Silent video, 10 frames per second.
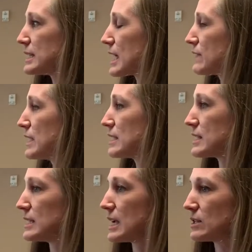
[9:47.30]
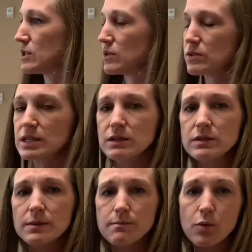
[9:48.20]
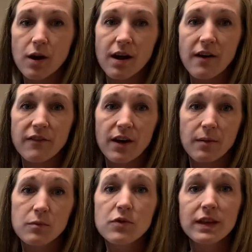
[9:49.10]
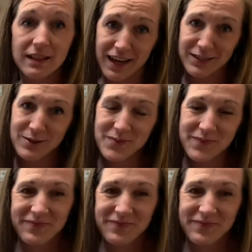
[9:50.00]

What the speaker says: at the end of the day too. So this was more of a moving classroom.